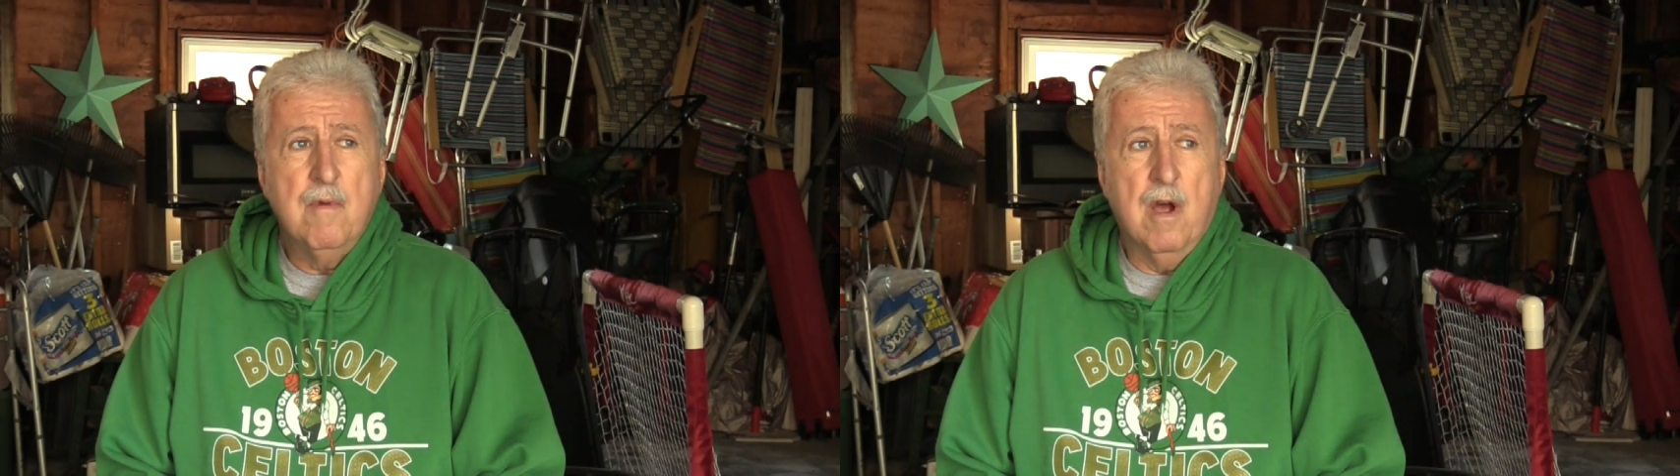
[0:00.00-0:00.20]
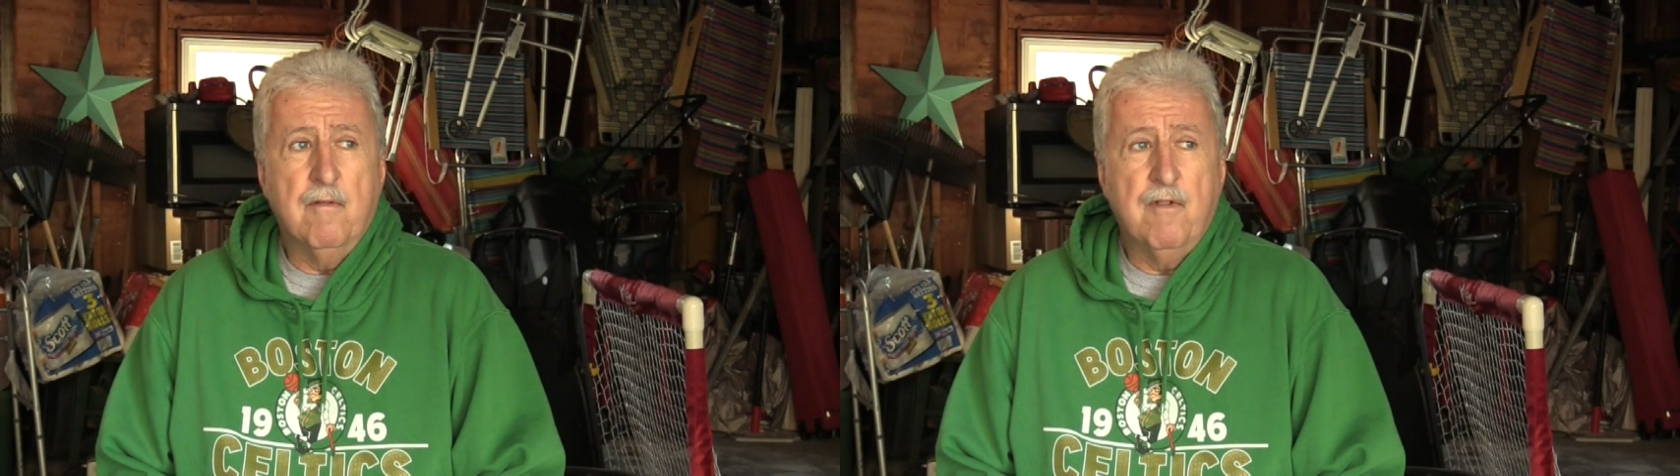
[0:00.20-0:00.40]

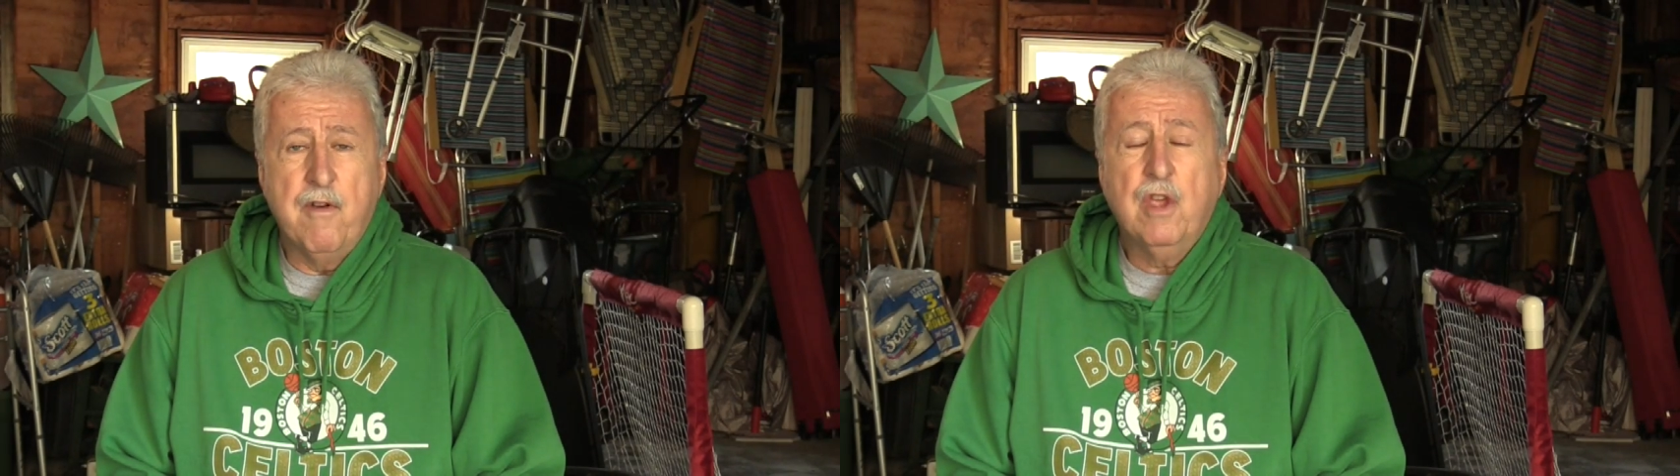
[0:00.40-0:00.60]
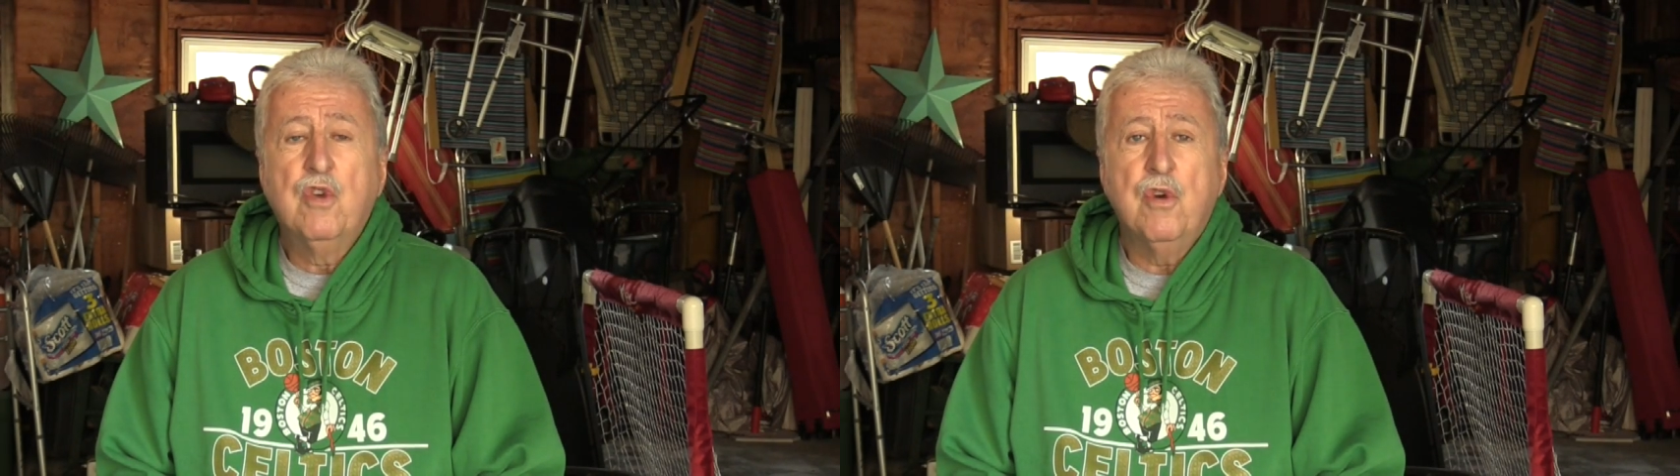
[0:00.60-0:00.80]
are,
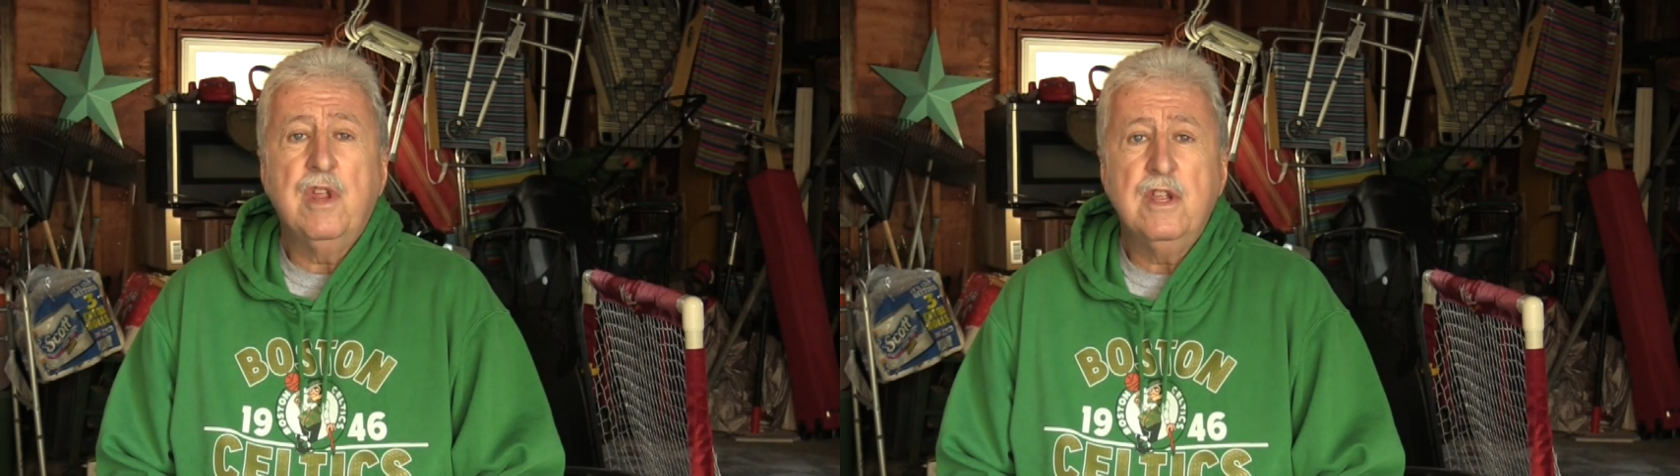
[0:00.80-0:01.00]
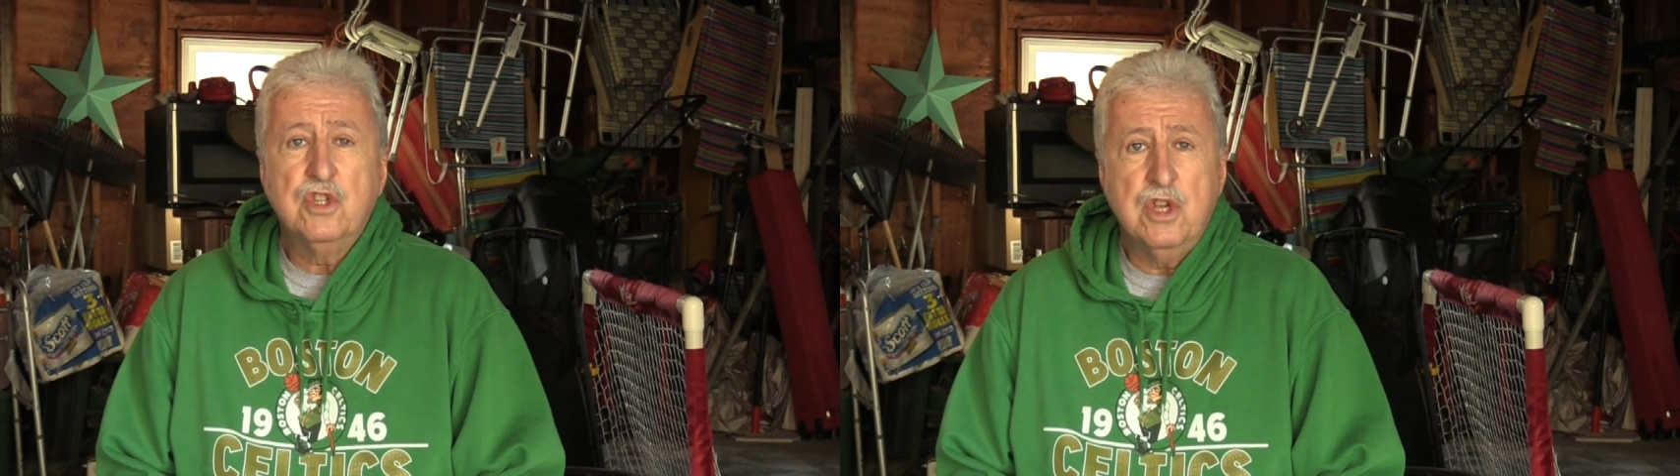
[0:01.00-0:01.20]
very good
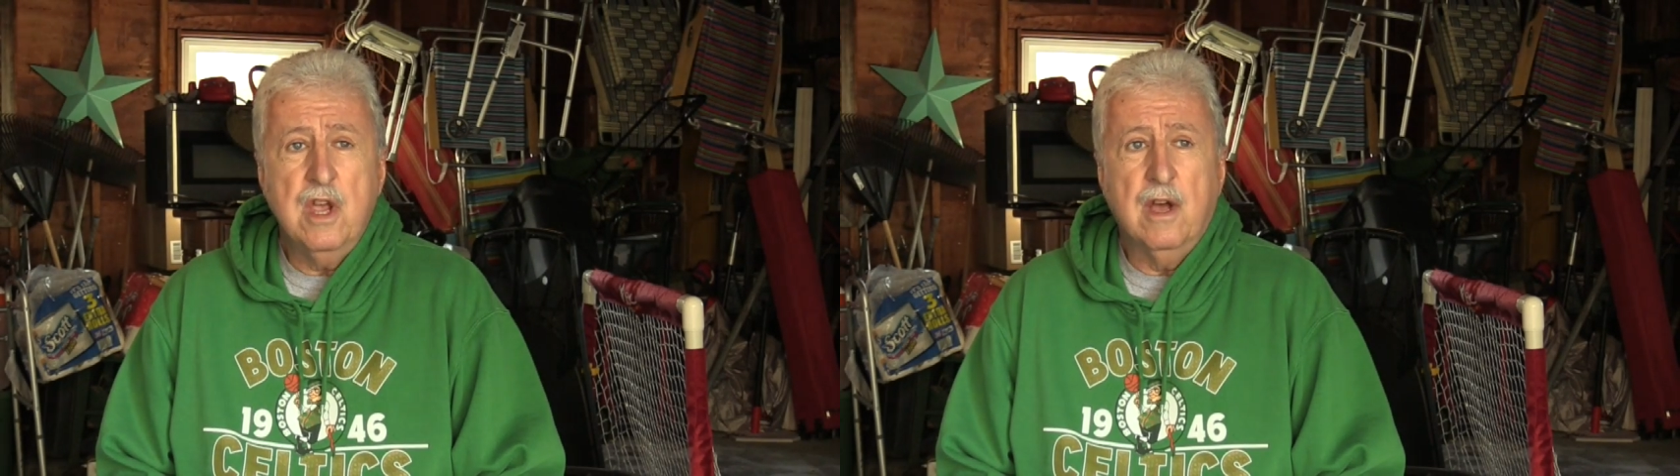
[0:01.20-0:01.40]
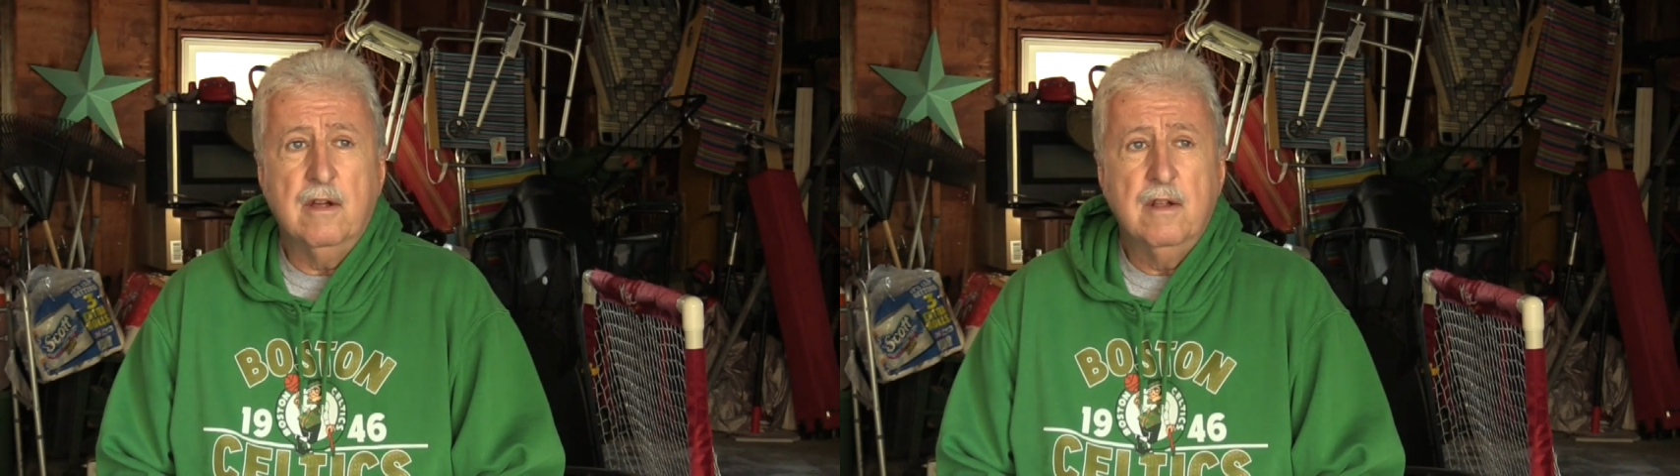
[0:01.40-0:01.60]
each
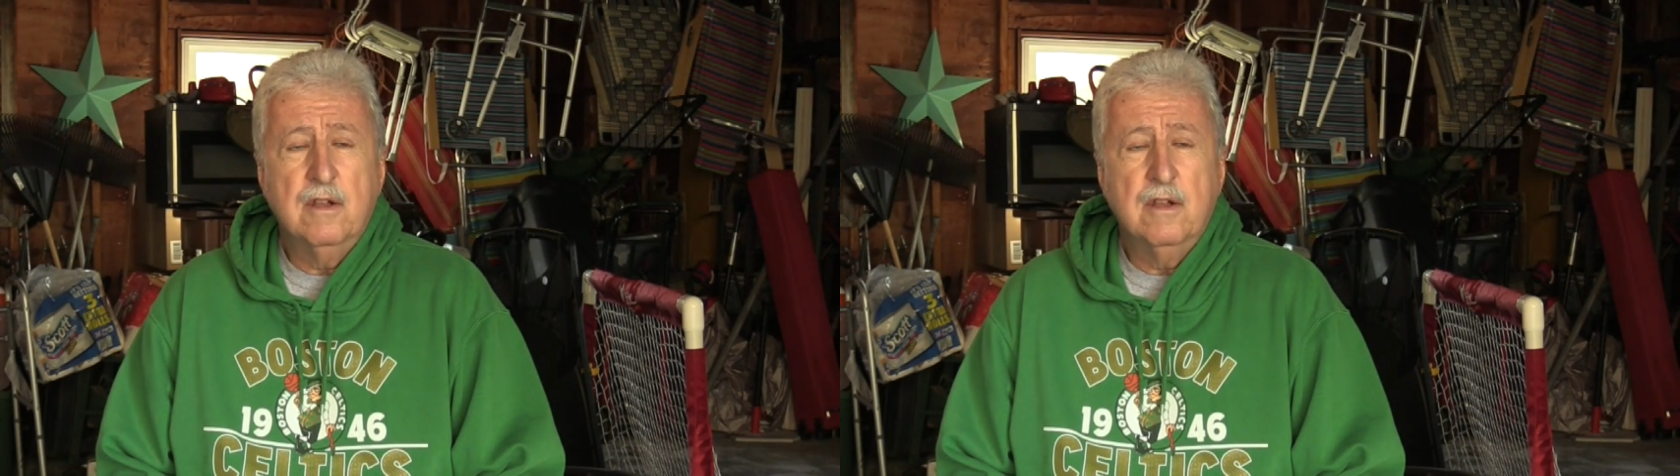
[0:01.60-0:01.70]
year.